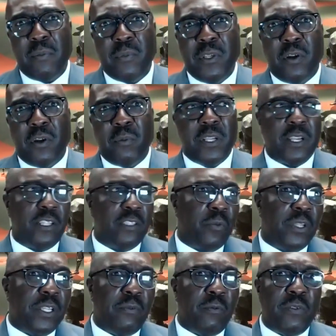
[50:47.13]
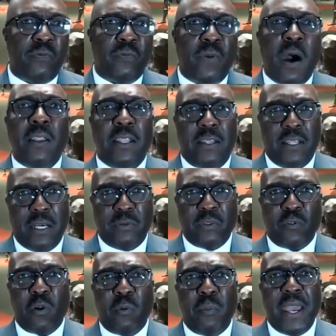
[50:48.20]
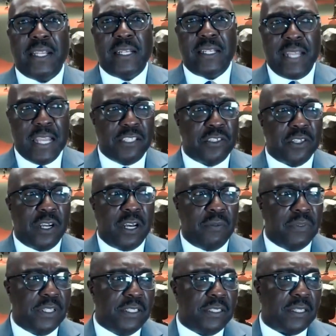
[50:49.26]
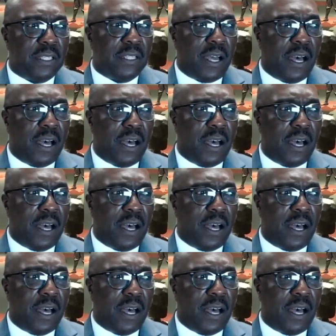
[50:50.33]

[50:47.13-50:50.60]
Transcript: you know, because we fall in love with the romantic nature of these